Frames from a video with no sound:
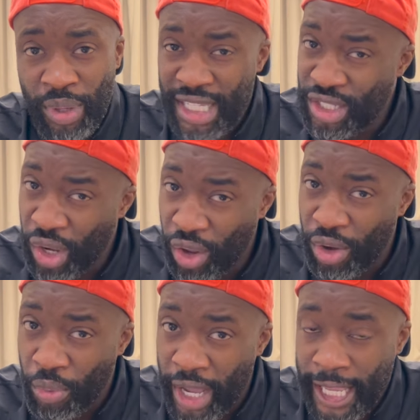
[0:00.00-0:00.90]
that's a lot
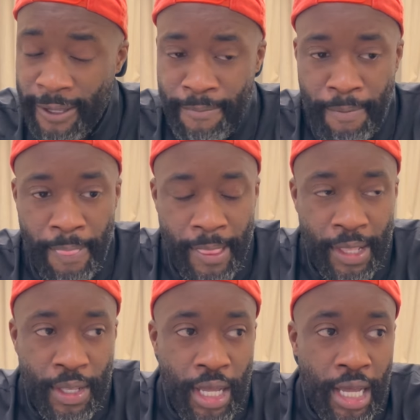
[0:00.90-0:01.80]
of weight.
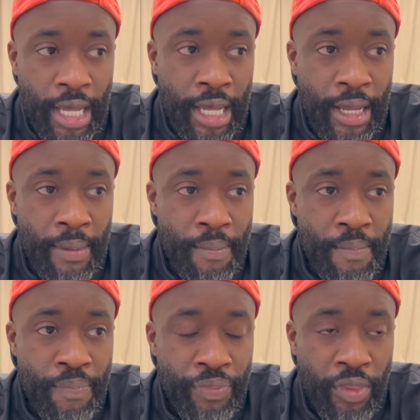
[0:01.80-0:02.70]

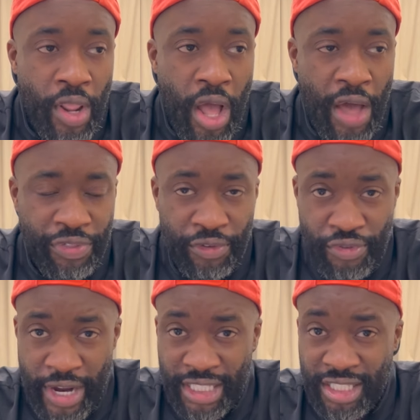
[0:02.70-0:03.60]
I think
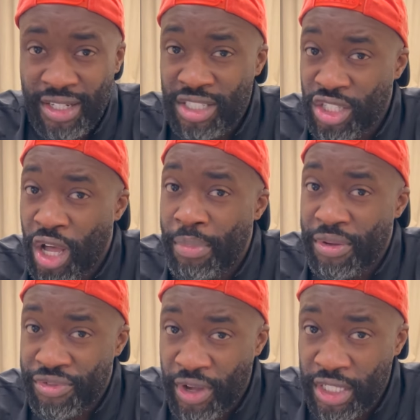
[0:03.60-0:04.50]
Fraser's gonna start a
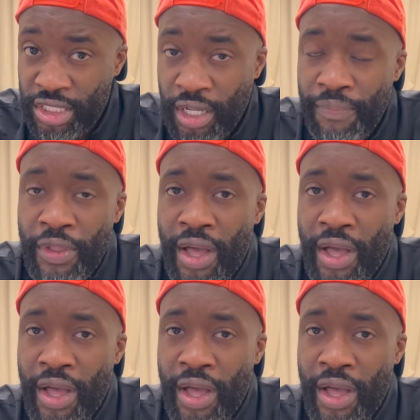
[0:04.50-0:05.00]
bit faster.